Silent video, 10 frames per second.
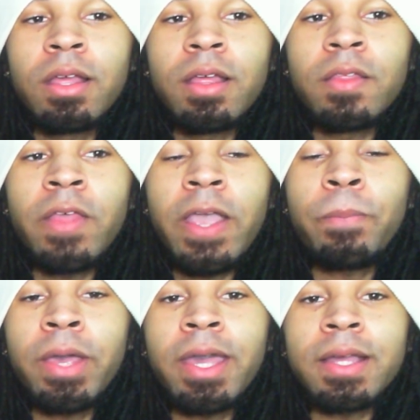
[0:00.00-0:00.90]
they
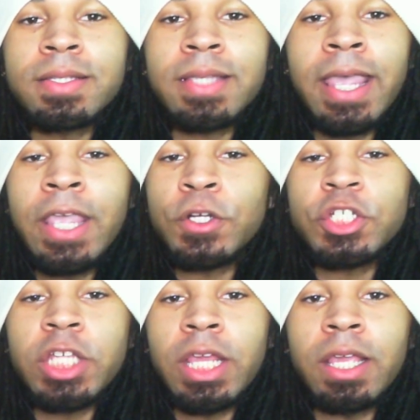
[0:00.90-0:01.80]
picked, he or
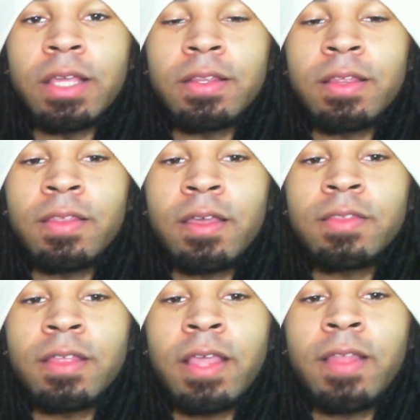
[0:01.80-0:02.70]
she,
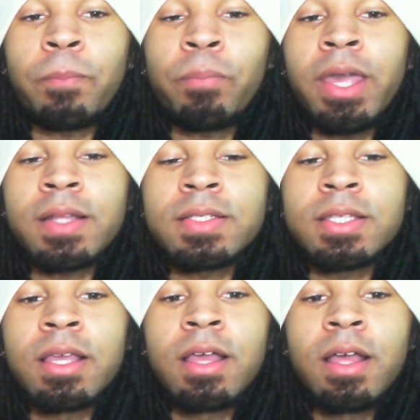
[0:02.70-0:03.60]
they
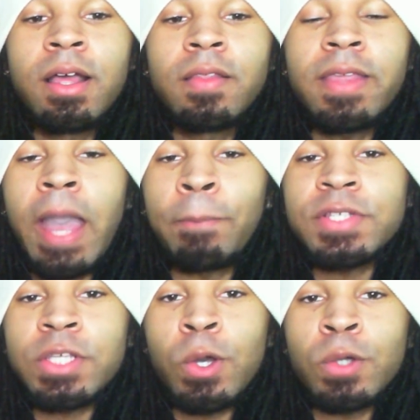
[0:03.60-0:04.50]
picked the
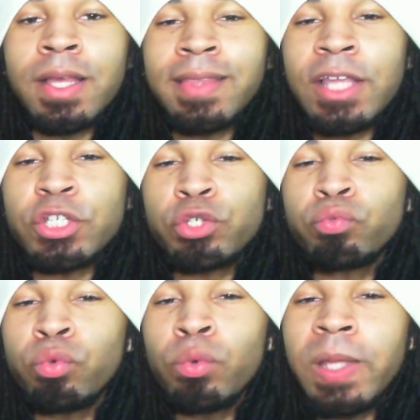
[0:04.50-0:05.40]
episodes that they
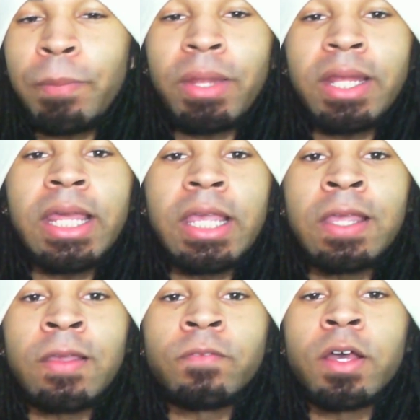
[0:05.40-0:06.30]
truly
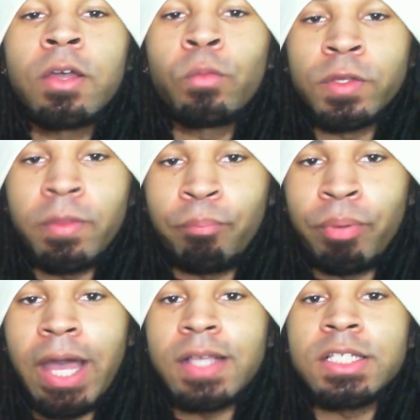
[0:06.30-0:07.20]
believed were the
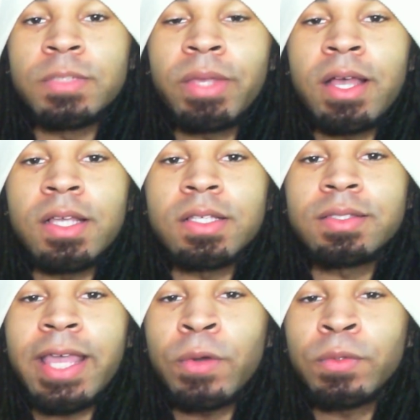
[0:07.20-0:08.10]
best, because they only